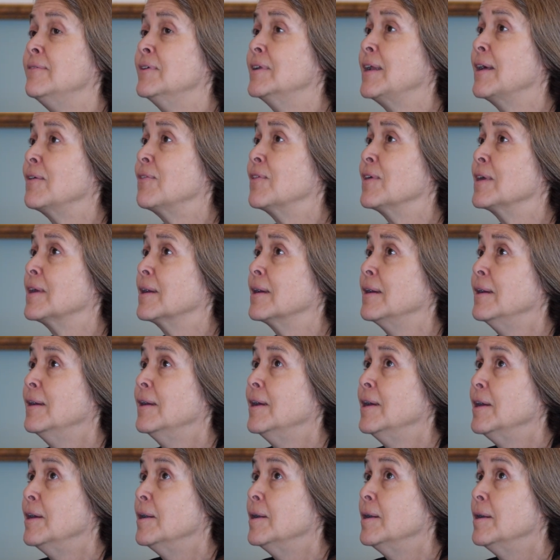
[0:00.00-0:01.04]
And I think
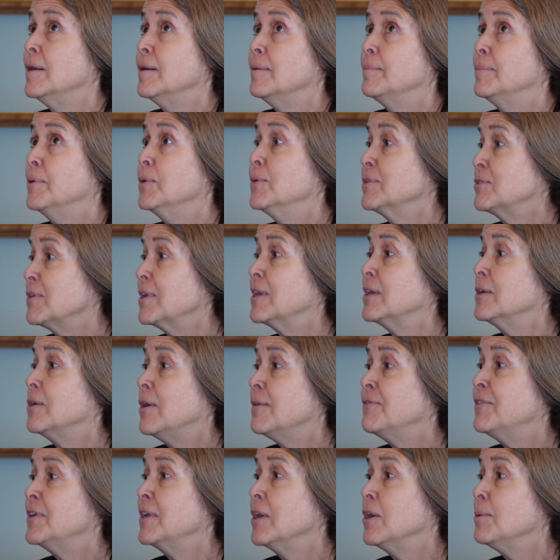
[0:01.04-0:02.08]
poetry can
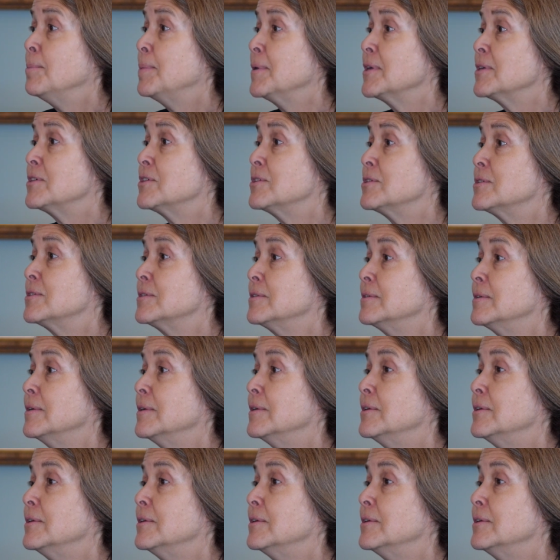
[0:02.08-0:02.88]
often help us